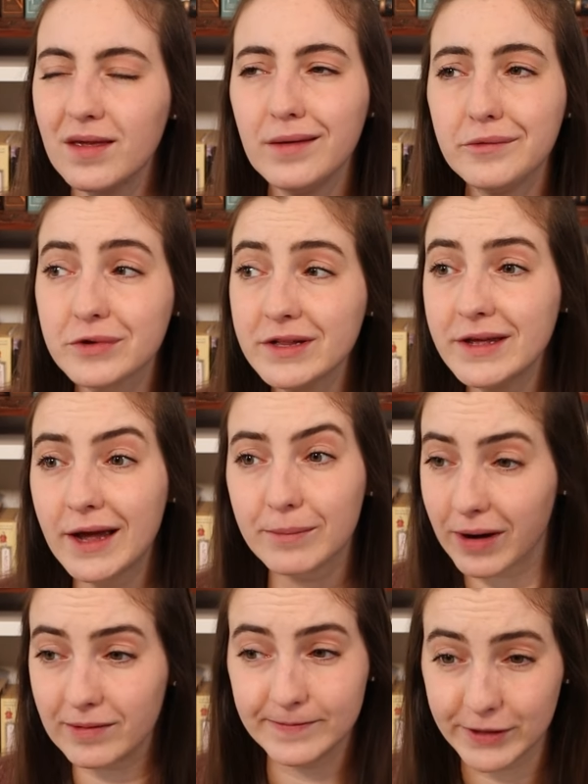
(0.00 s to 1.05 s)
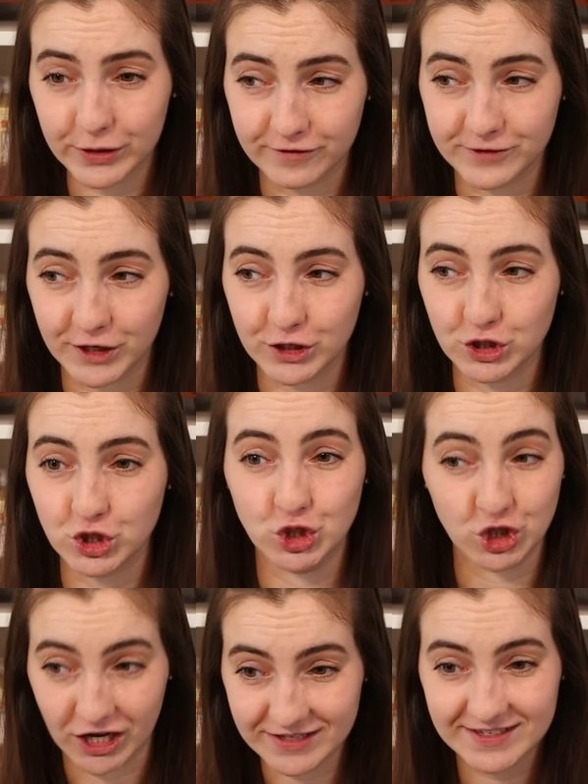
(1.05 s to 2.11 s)
And really, I probably could have done
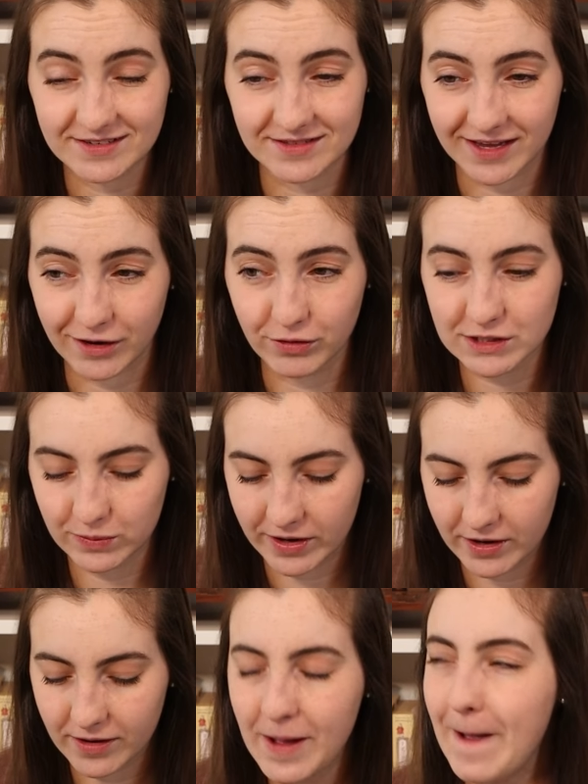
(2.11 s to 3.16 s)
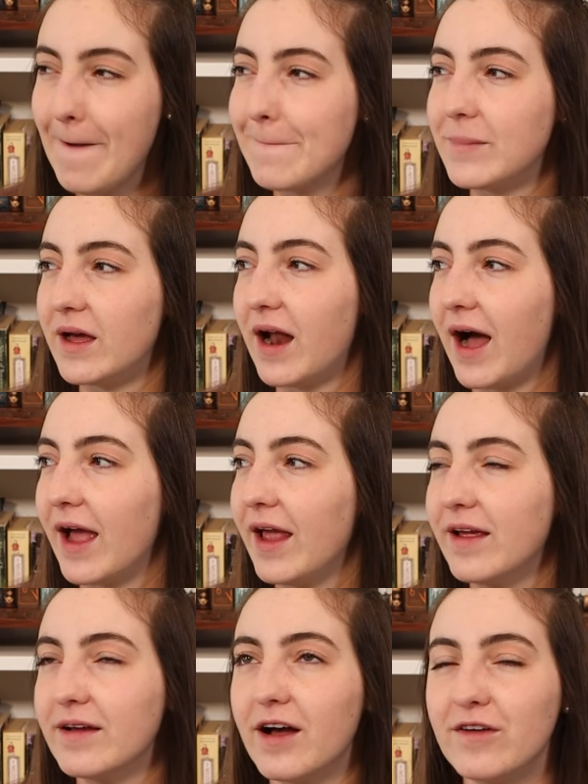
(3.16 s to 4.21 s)
just the Ingrid sweater, but
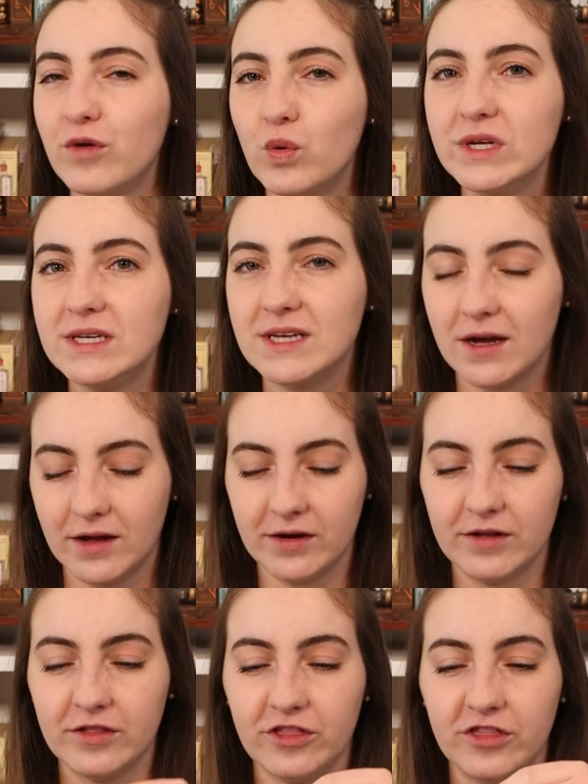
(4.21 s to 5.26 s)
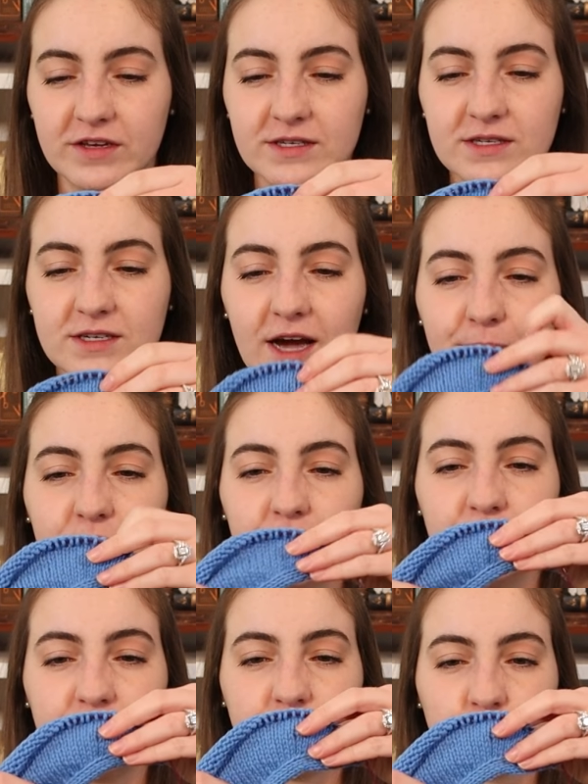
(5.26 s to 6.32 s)
I have only done this type
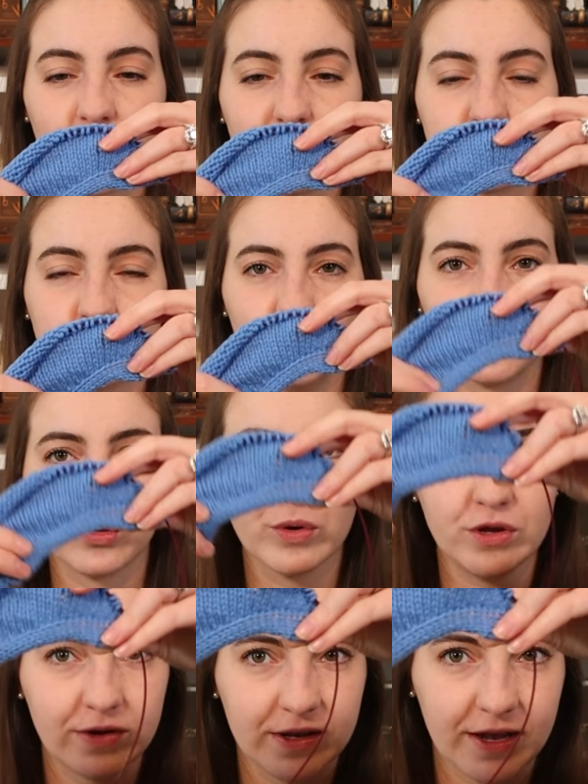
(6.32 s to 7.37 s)
of drop shoulder where you can